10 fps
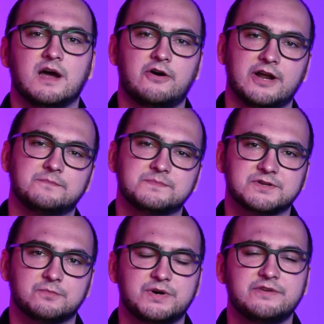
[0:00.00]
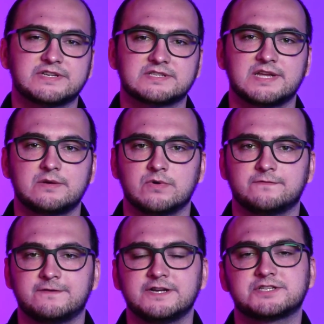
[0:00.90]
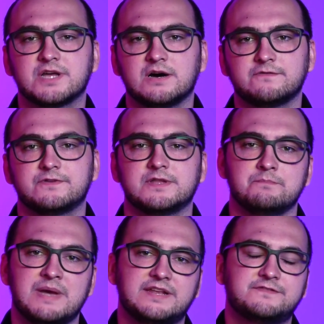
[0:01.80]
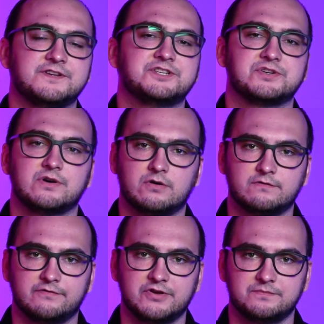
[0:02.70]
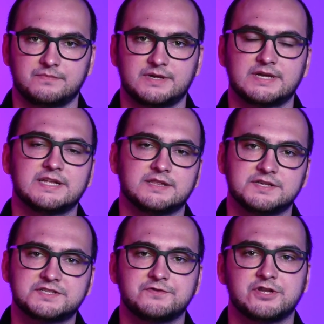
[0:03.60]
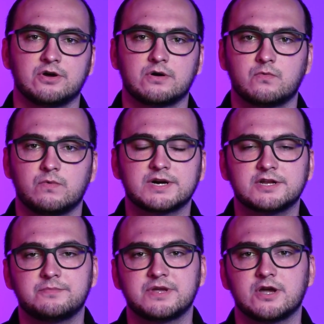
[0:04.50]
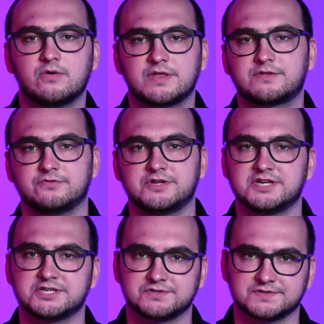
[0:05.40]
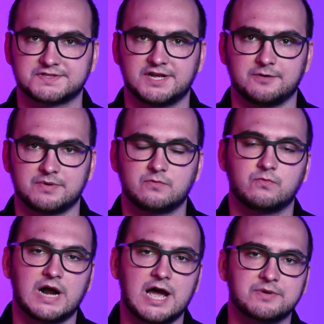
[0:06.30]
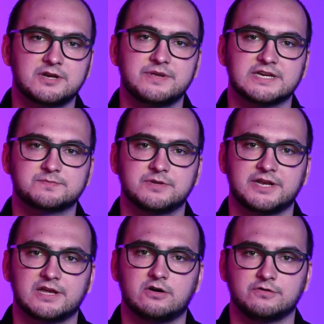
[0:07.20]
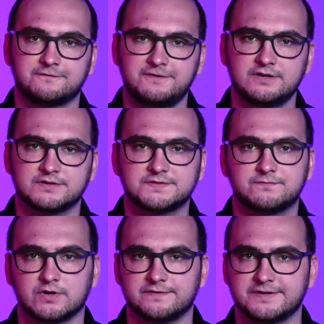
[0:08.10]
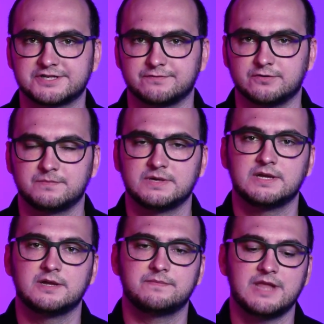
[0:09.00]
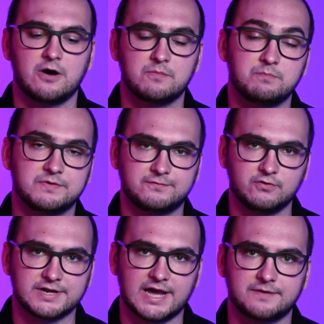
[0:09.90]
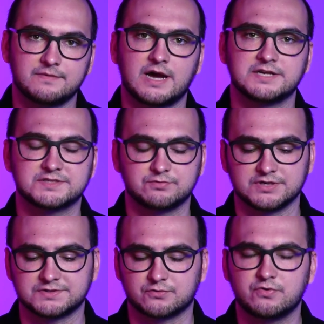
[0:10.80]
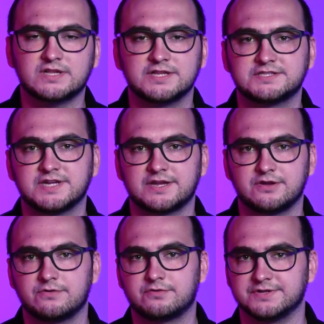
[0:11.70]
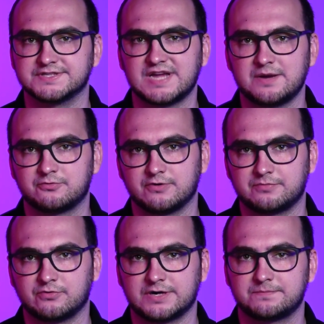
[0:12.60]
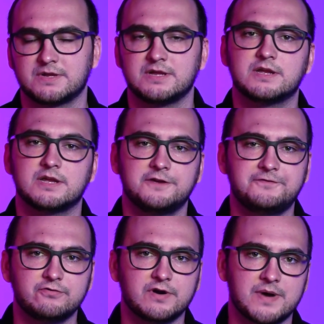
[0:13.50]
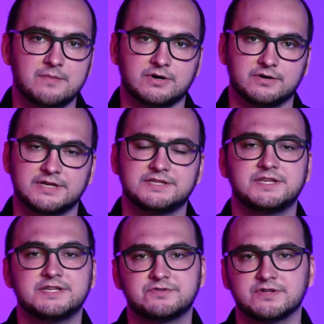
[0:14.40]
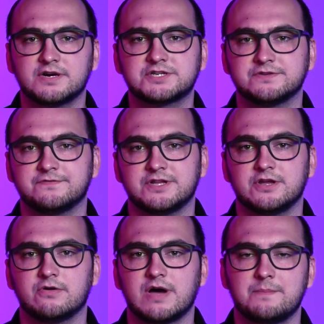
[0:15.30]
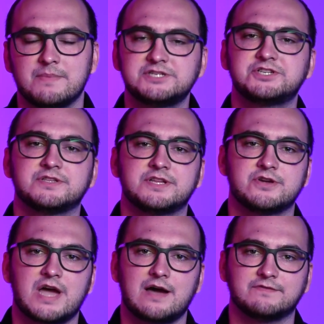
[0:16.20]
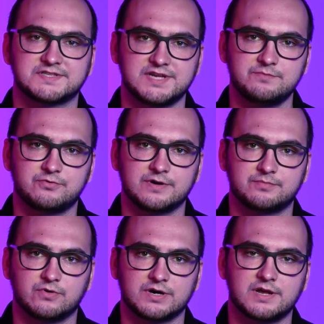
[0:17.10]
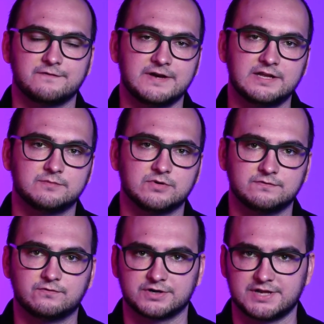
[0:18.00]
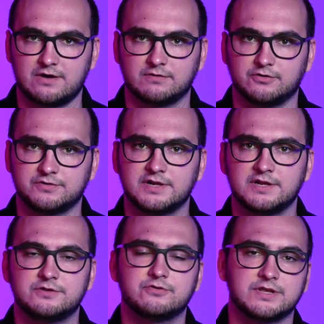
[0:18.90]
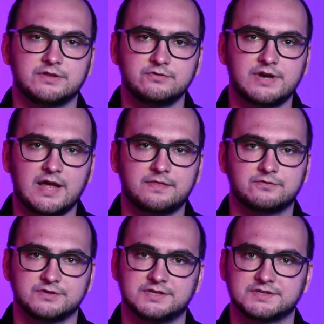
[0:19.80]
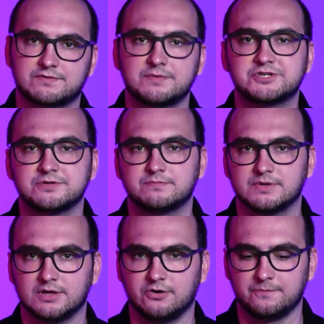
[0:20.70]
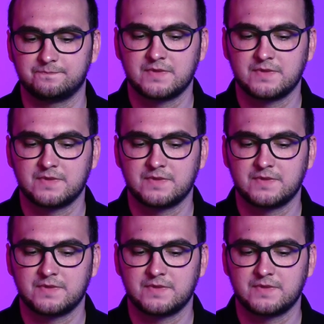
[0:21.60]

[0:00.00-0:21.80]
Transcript: All right, so previously we finished off with the main feature overview. In this video, we're going to be going through the initial setup, where I'm going to be explaining all the fields for the visual. Now, before that, I just wanted to quickly take you through the sample report. If you remember, in the introduction video, I mentioned that you have a sample report available for download. You can do that through the description below.